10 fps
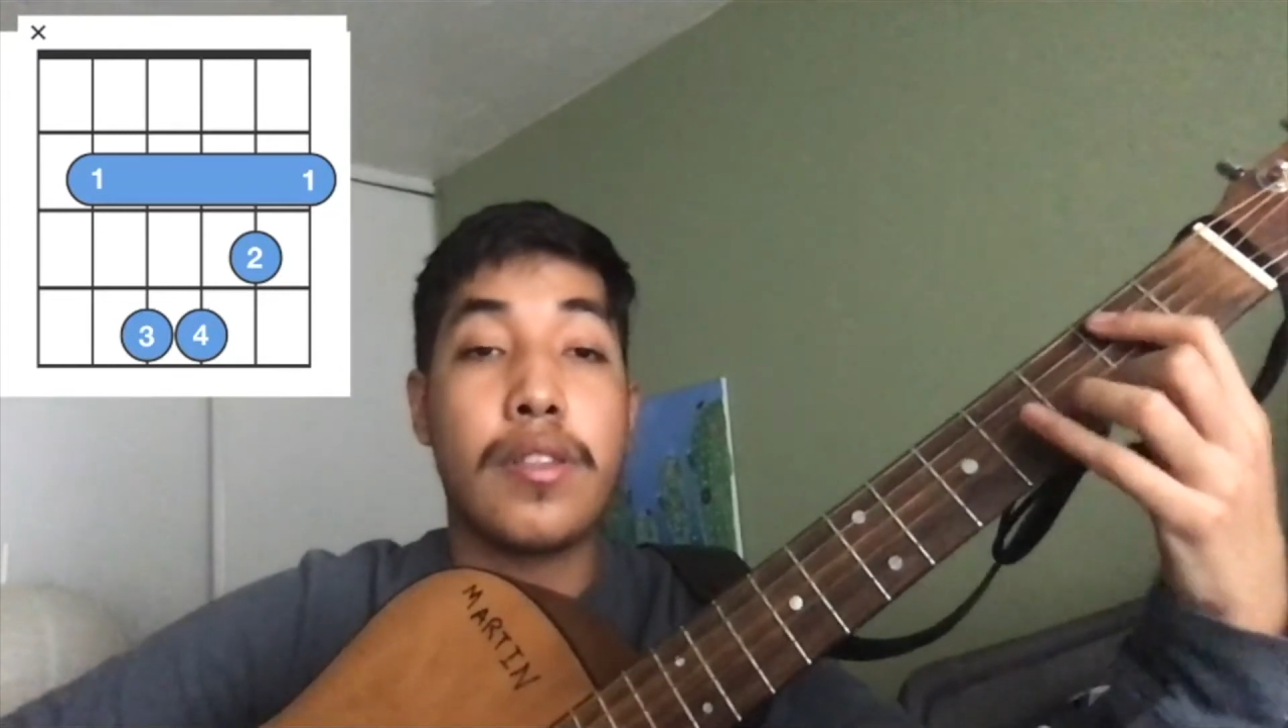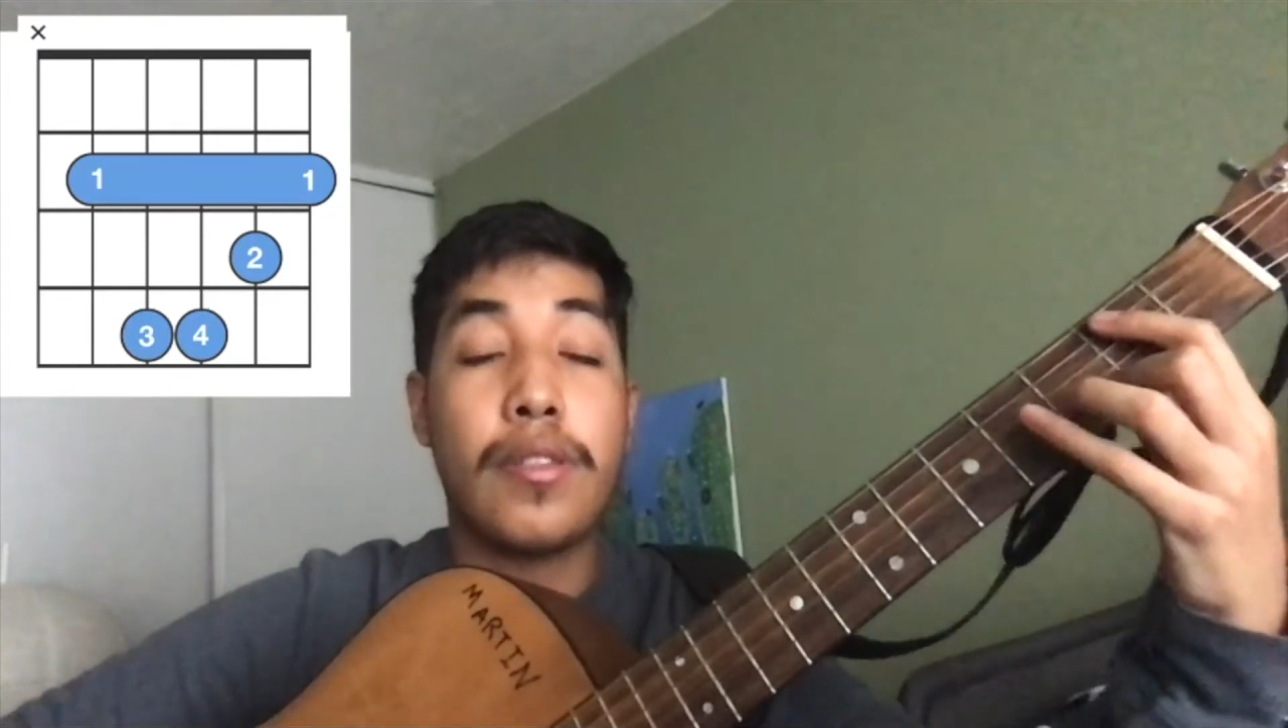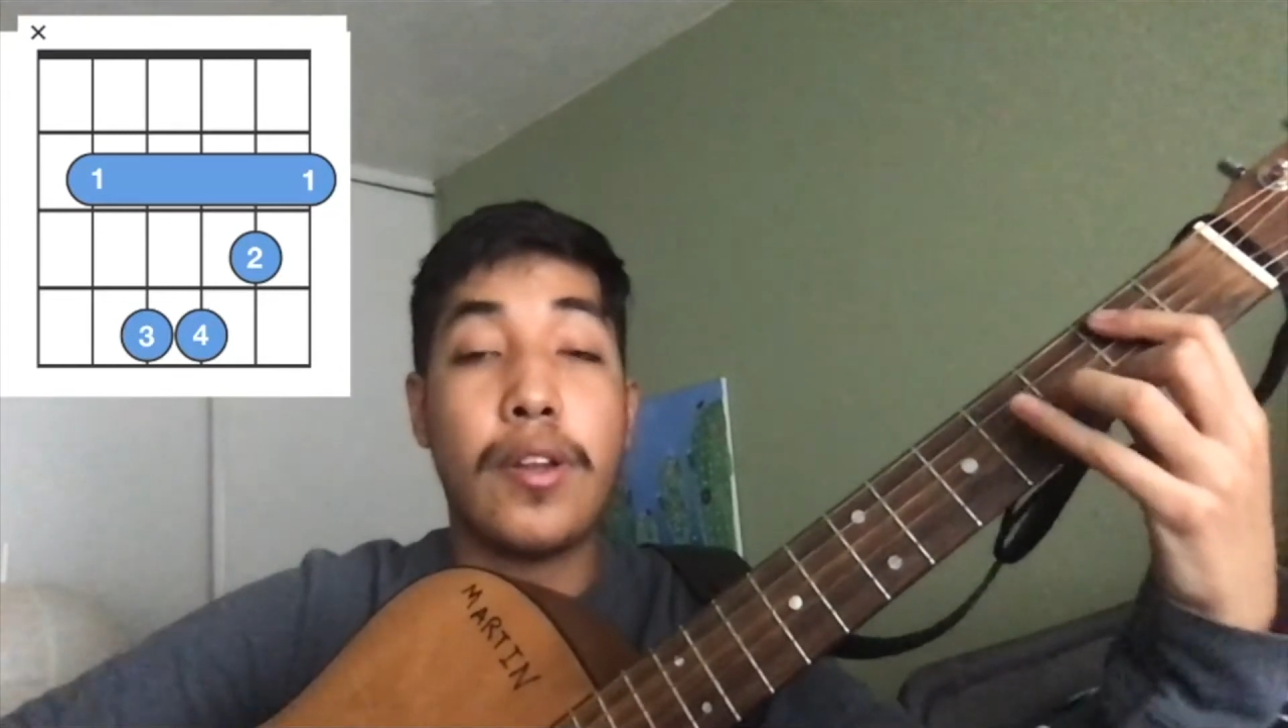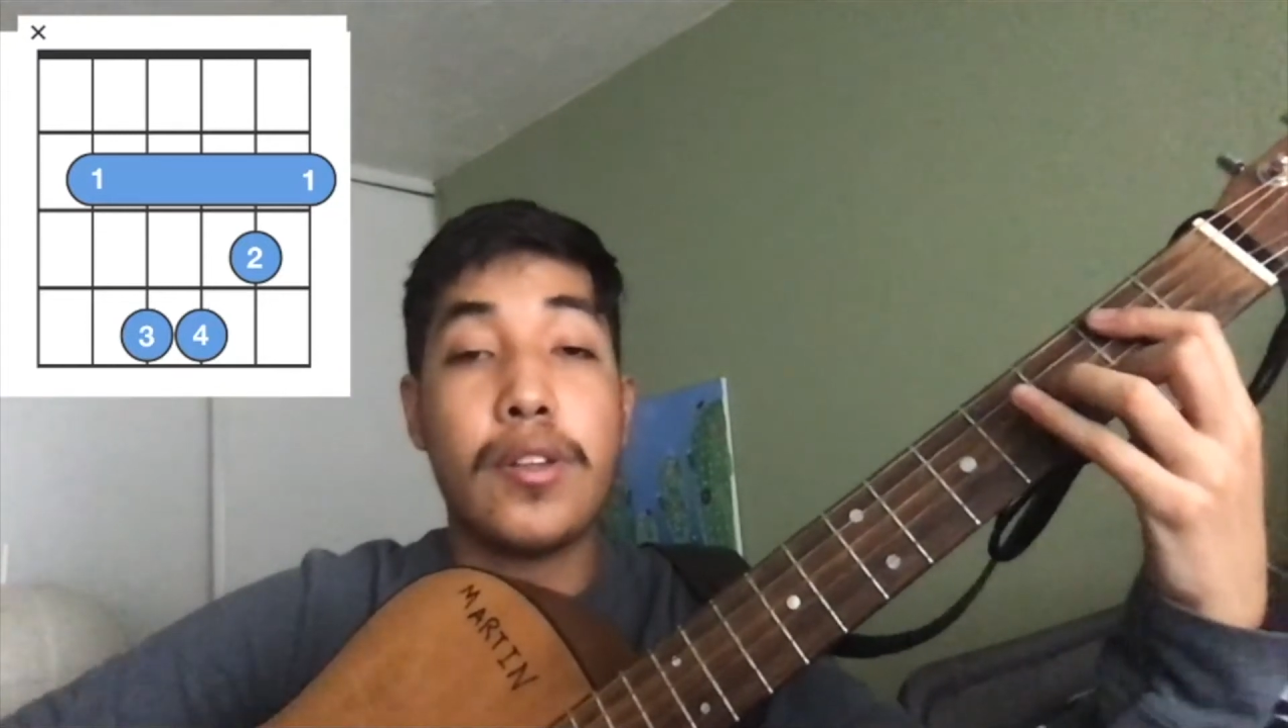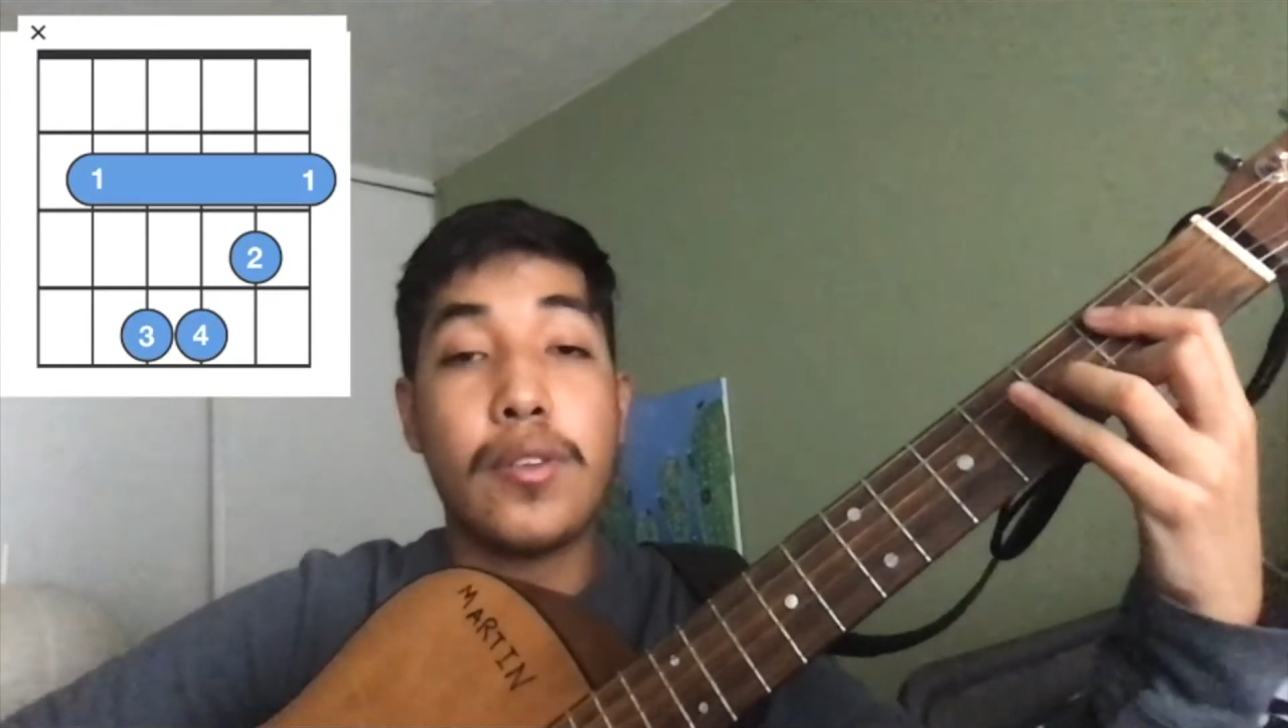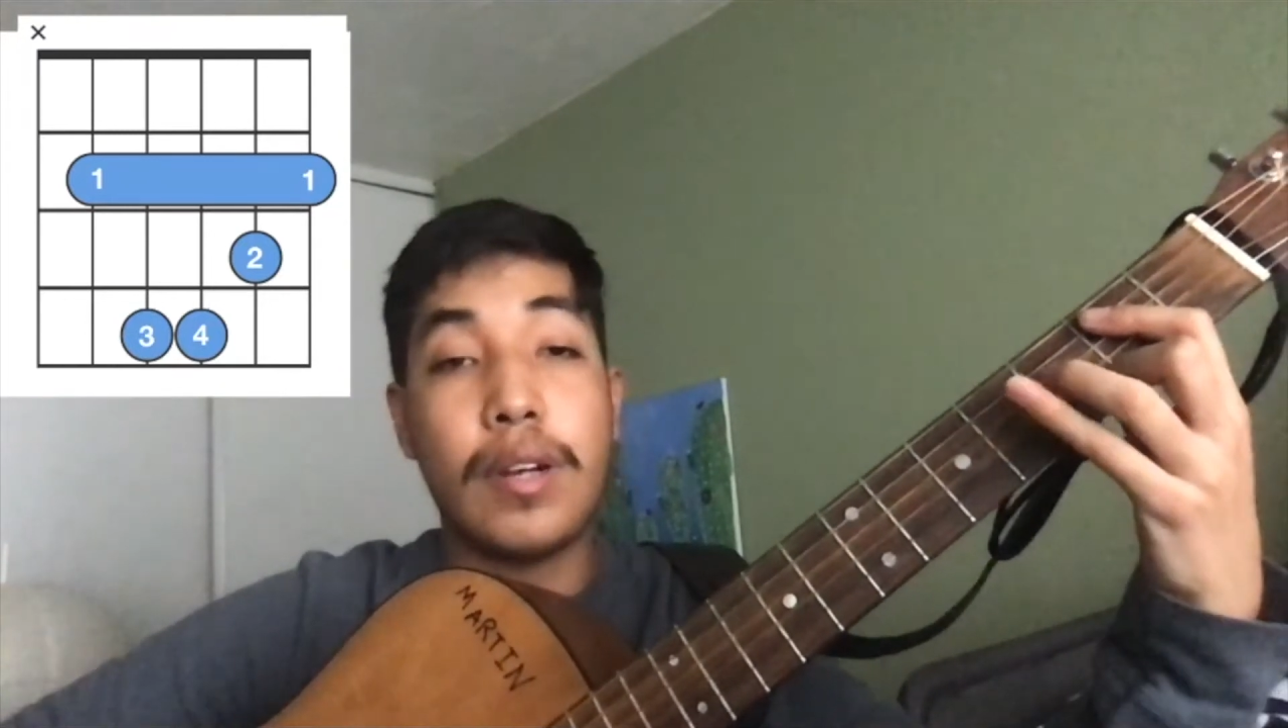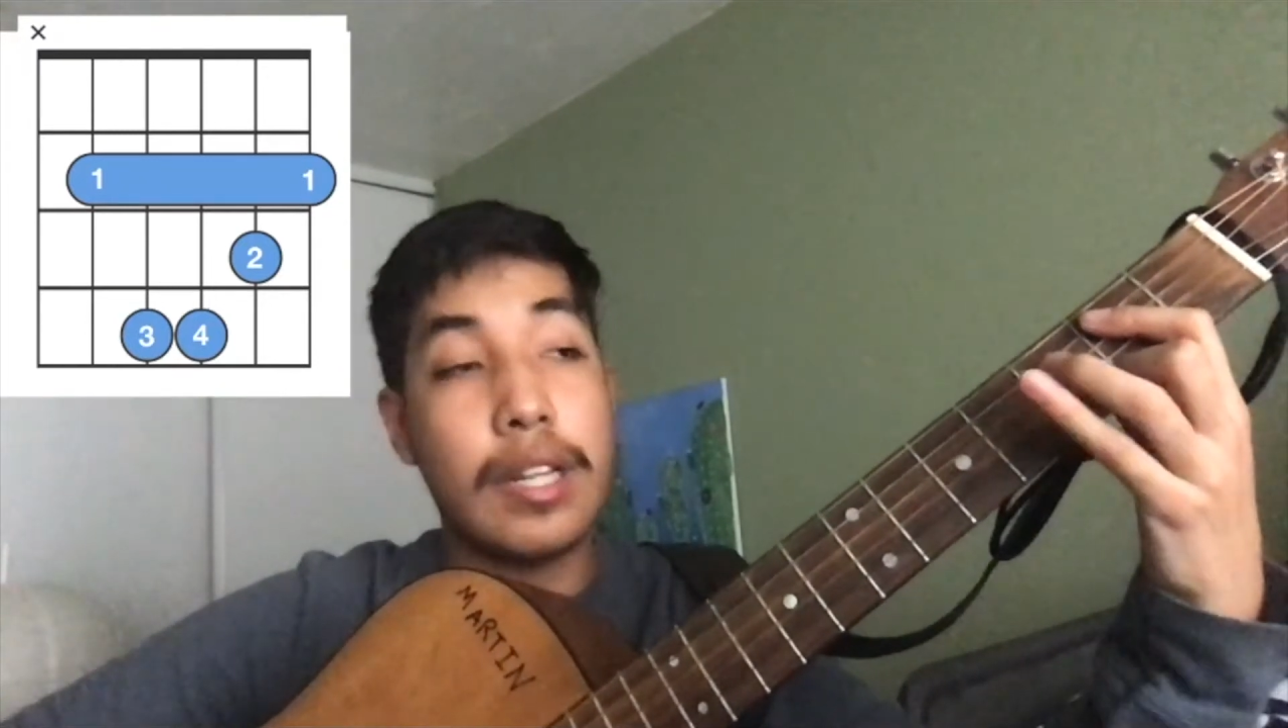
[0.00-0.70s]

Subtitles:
third fret,